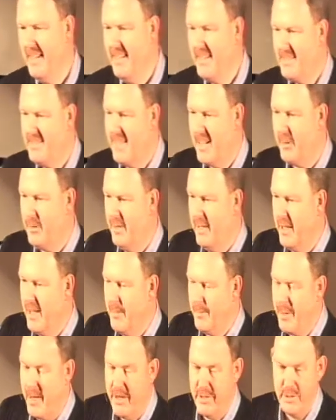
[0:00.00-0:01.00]
It's not really
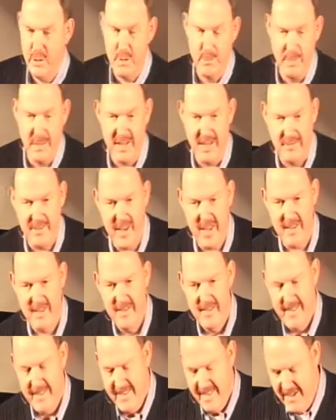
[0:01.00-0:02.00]
about you. But if, I,
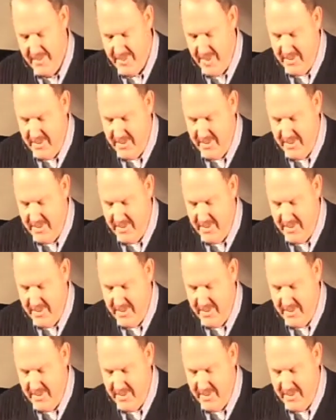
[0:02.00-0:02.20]
if